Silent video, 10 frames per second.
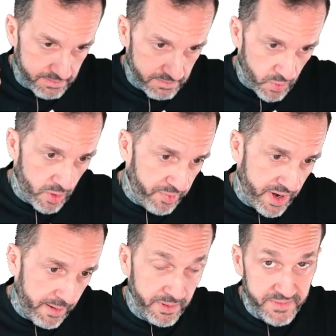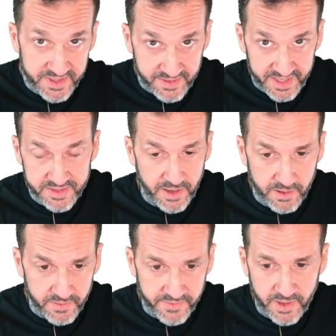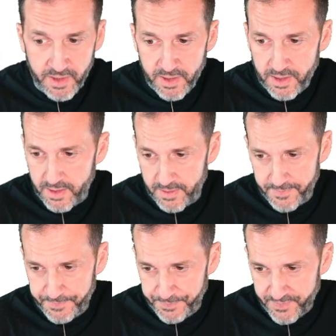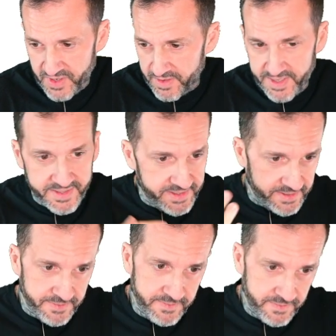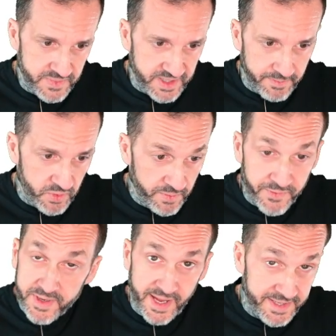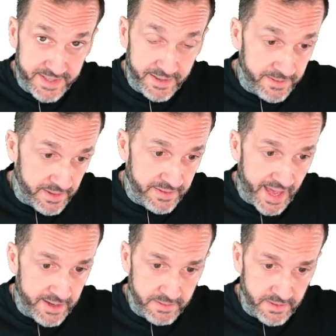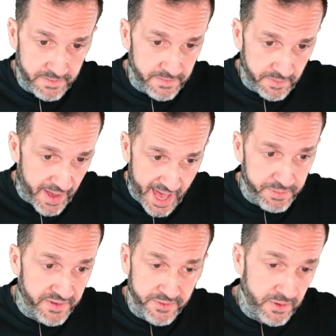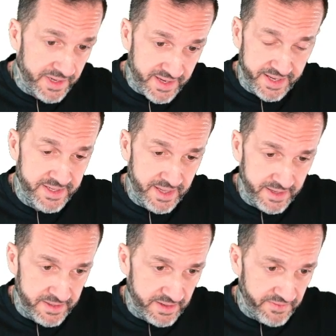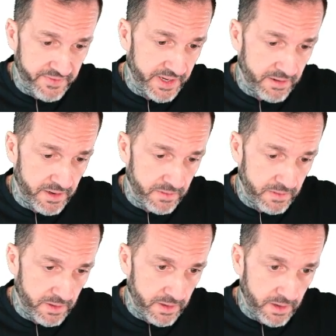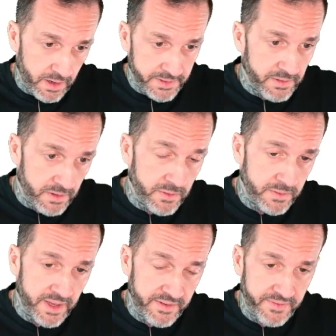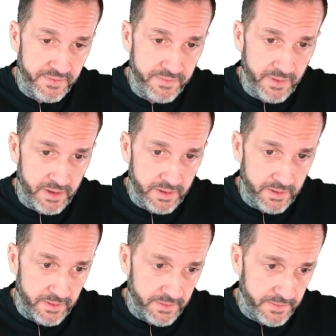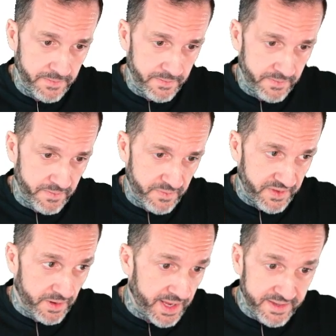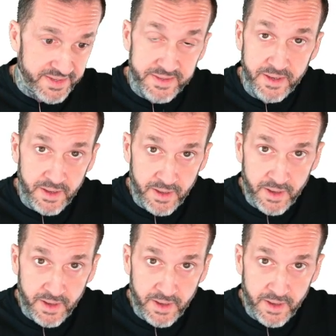more problems than they solve. Um, there is some room for testing in that. Um, I'm happy for you to test things and figure out uh, on your own if uh, there is